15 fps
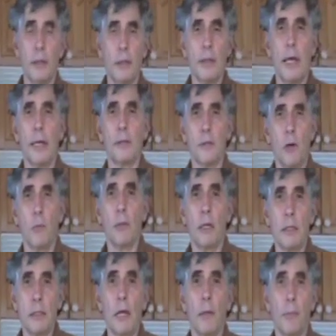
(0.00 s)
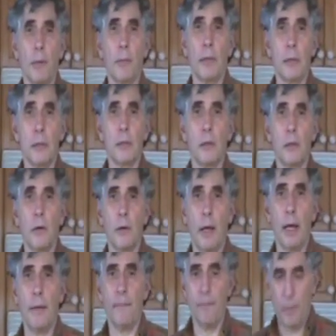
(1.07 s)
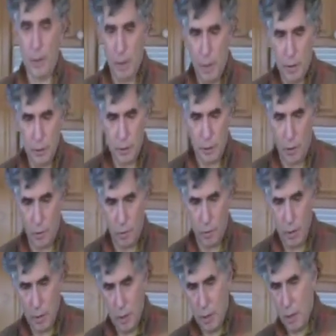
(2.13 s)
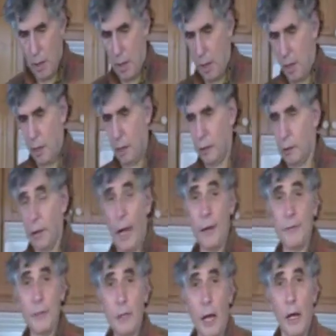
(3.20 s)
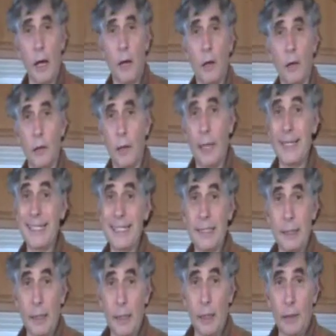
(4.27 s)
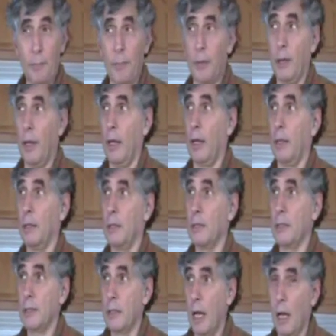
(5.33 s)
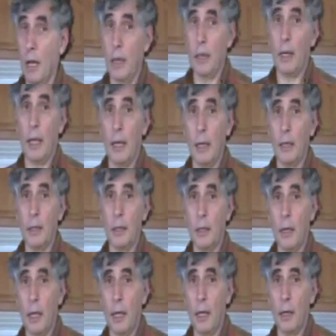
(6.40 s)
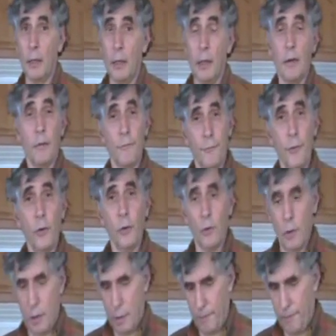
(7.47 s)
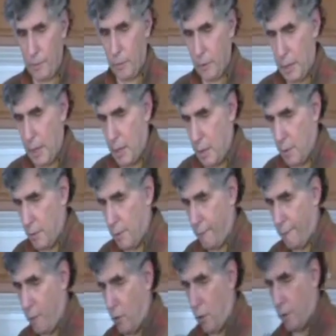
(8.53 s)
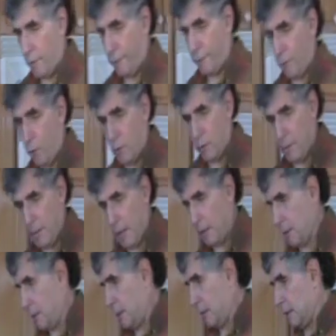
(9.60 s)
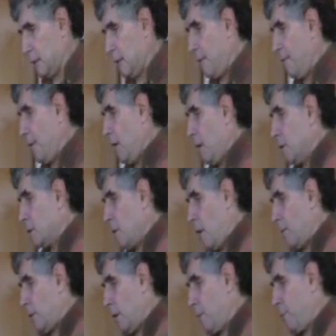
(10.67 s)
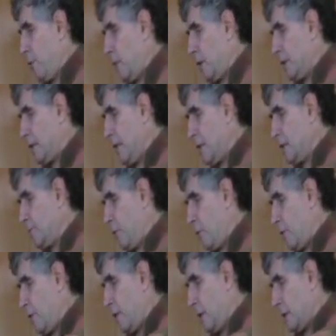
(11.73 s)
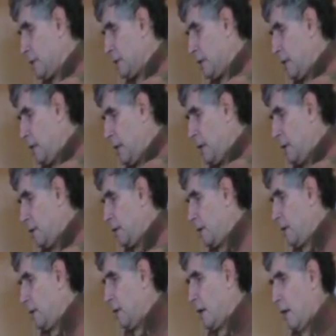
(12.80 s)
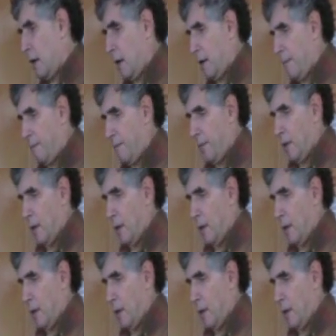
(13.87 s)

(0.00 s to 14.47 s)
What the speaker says: to take so many supplements. Okay, so lifestyle and sleep and sun and food, okay, are four of the main things. So I'm going to put a teaspoon of this. The